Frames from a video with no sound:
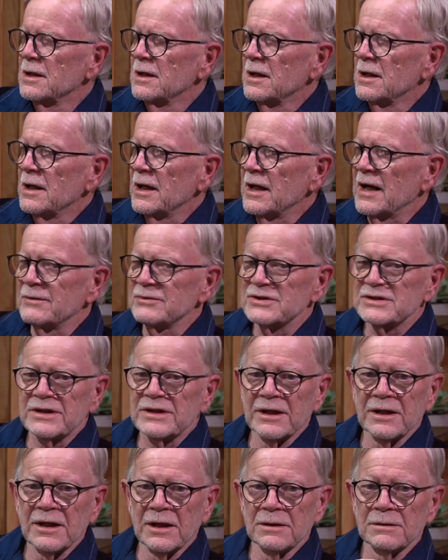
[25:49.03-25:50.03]
And I was
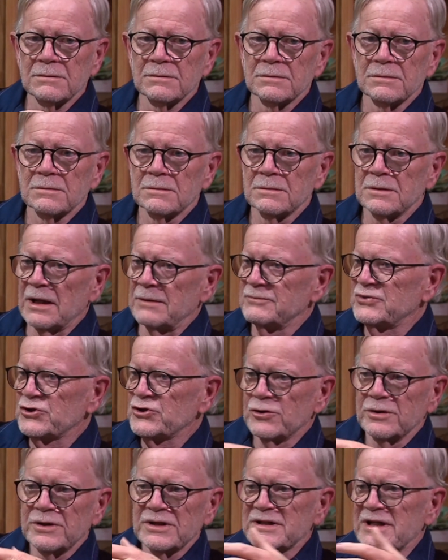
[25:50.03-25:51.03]
thinking, I'm
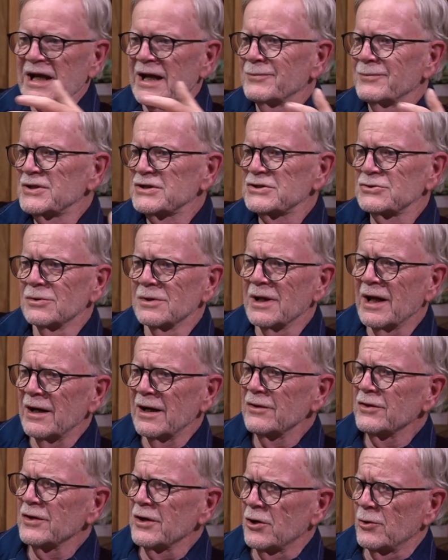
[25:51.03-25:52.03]
sure this happens to a lot
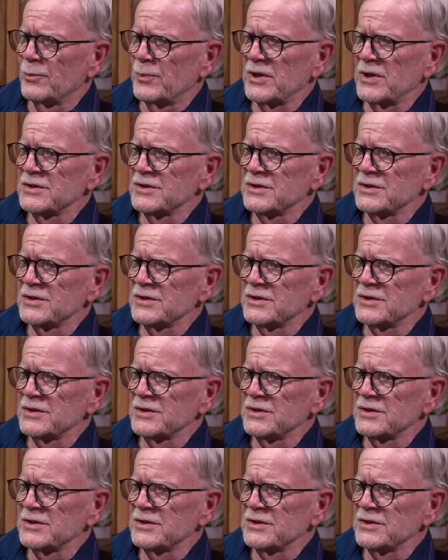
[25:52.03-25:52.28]
of therapists.